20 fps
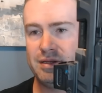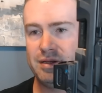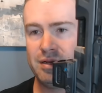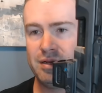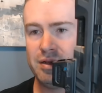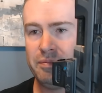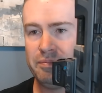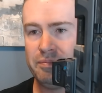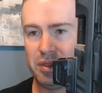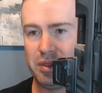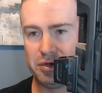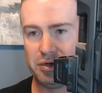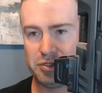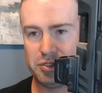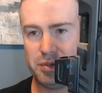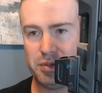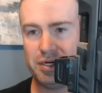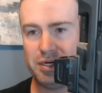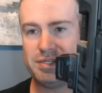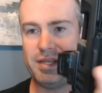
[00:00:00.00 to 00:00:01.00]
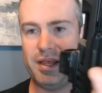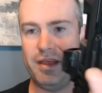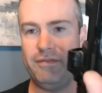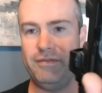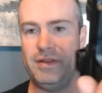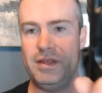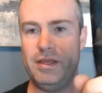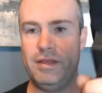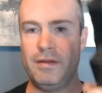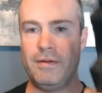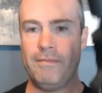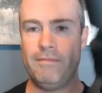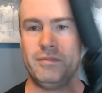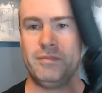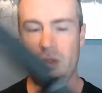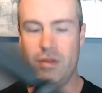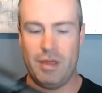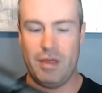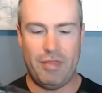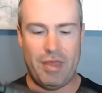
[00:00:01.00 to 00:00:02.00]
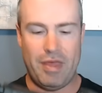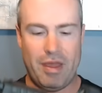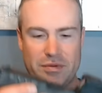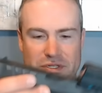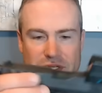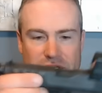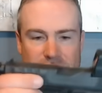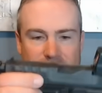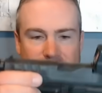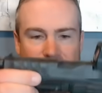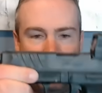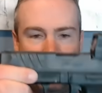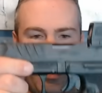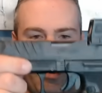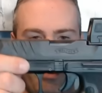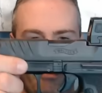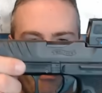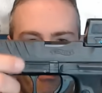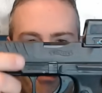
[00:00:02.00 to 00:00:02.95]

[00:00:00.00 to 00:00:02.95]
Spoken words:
the little trigger safety. And that was just due to how far the